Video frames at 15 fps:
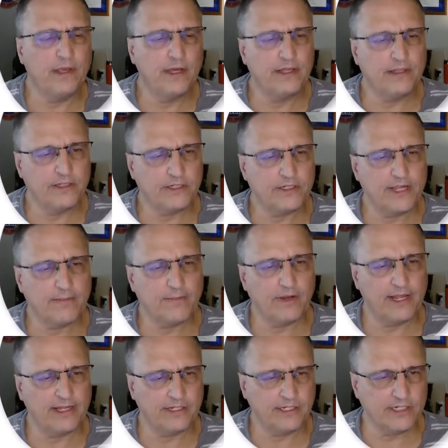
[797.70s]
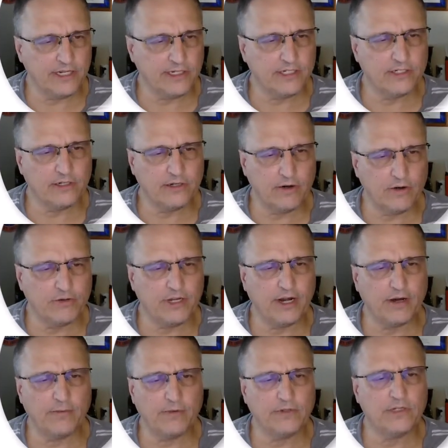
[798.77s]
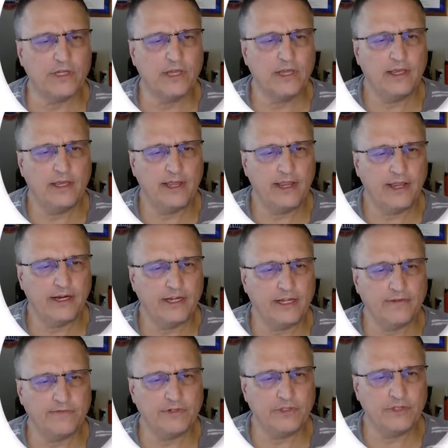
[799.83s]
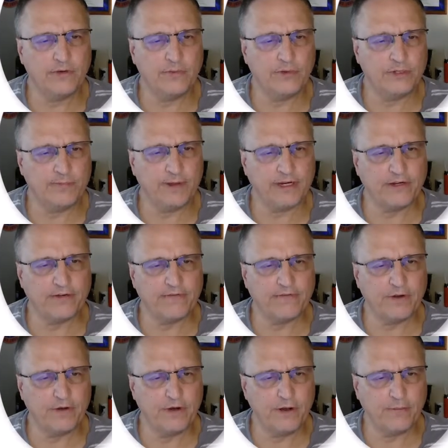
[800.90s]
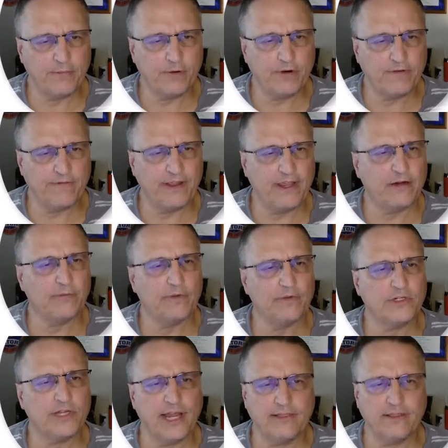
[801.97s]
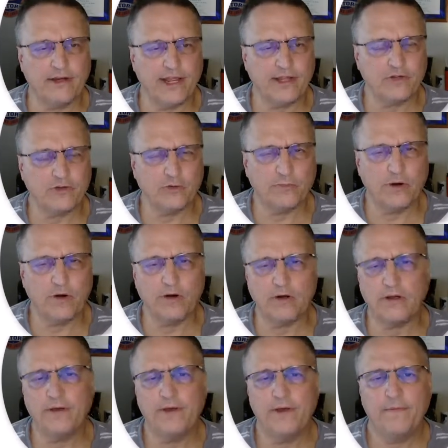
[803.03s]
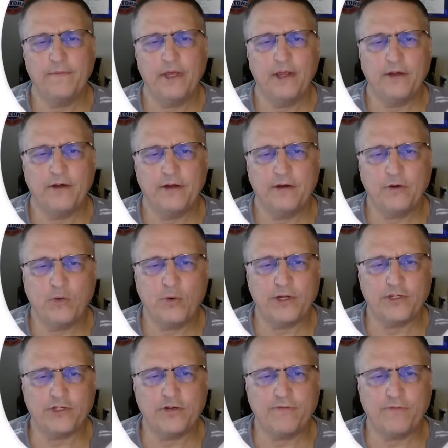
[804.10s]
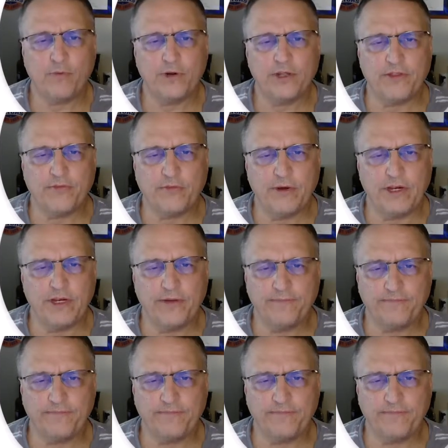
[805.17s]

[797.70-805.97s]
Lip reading: This table has 6 large animals, and it gives the respective number of animals at the national park. Question 43